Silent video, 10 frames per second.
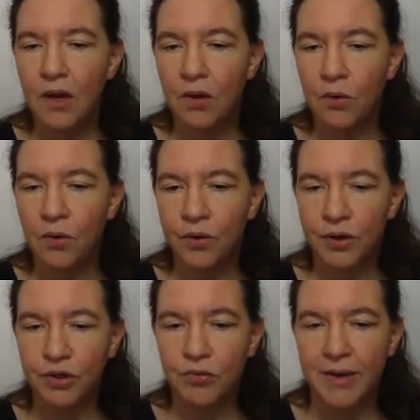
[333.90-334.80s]
Or
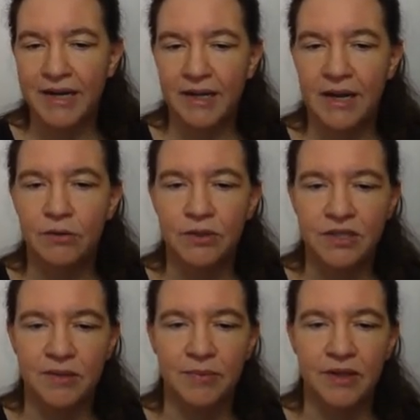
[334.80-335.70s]
you might encounter
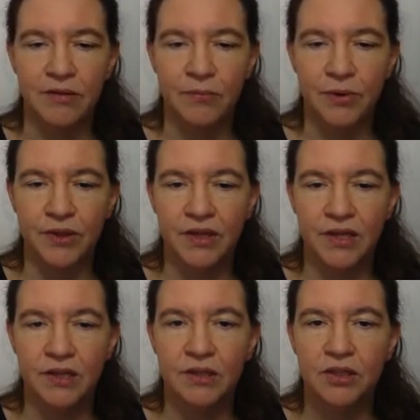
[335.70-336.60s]
something where
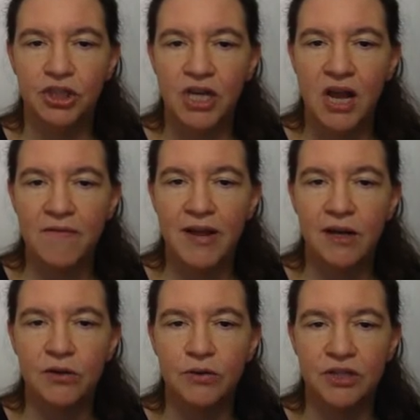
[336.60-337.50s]
the SHA
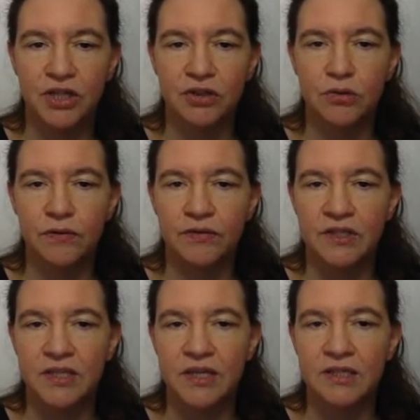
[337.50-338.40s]
value is just
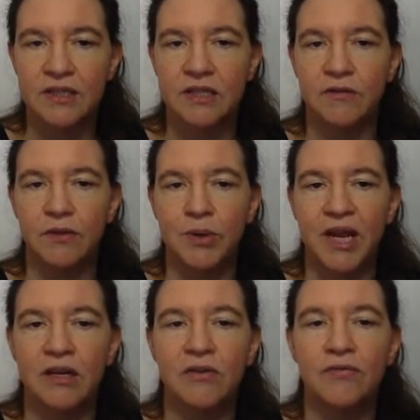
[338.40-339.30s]
256 instead of
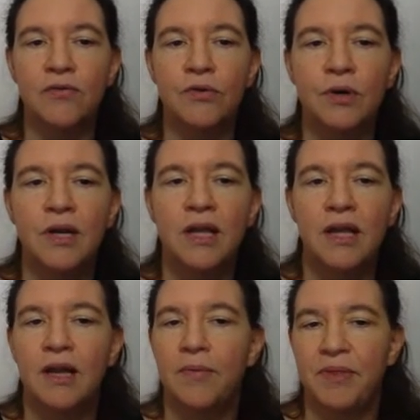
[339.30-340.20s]
384.
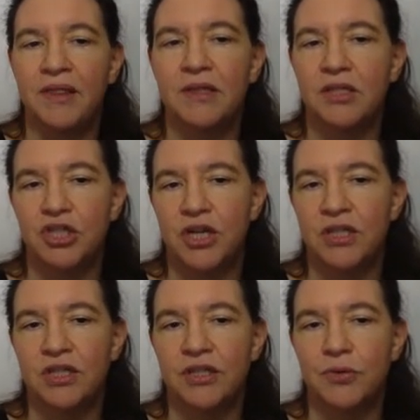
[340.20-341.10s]
Then this
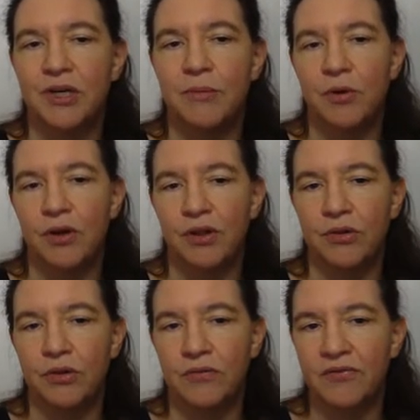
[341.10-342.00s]
CHA-CHA 20
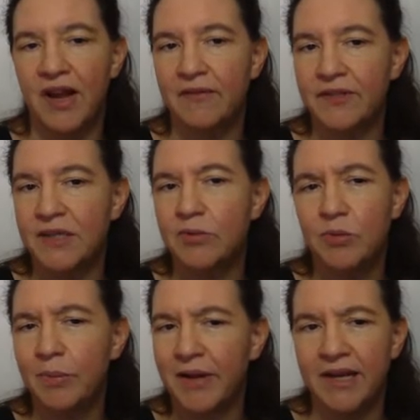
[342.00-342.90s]
poly-305 seems to
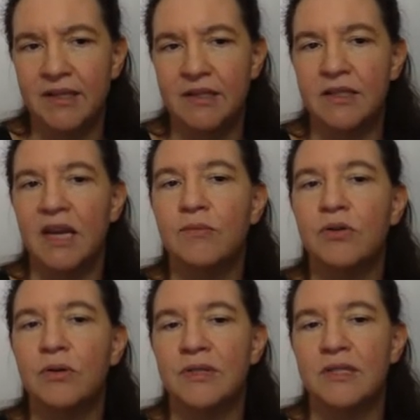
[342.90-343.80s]
be playing the same
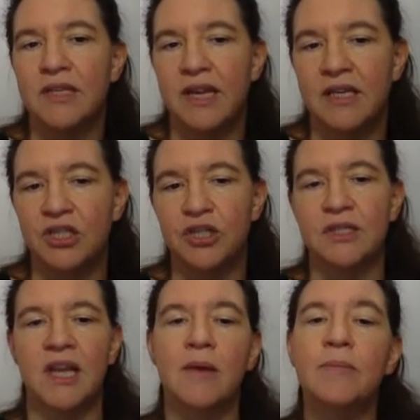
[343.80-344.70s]
role as the
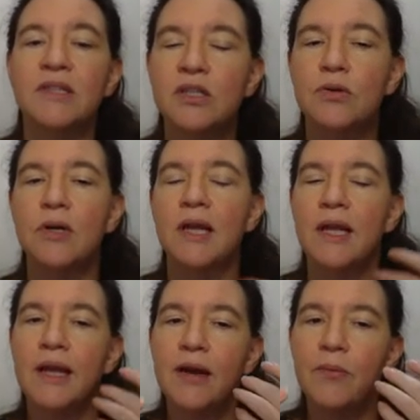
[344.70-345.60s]
ASGCM. And so
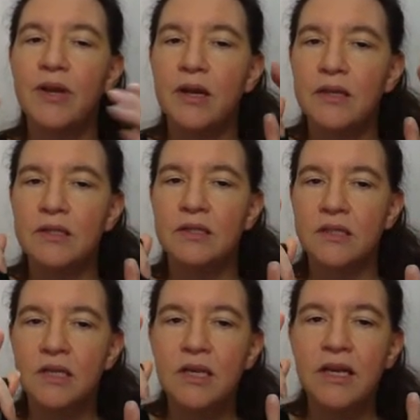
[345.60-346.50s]
we're going to
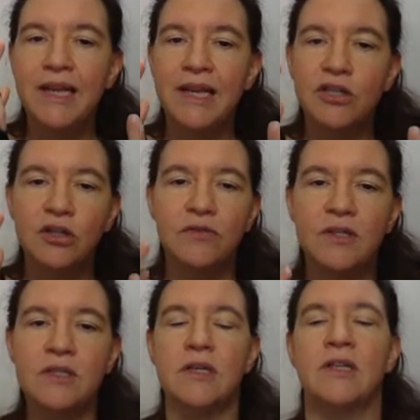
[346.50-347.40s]
see each of
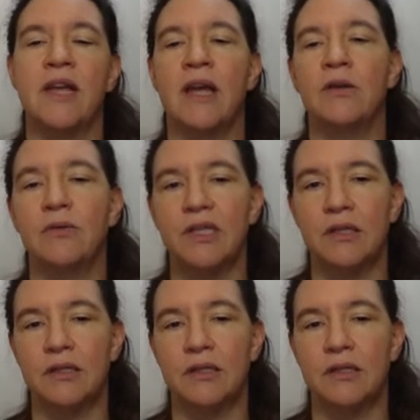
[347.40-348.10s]
these categories.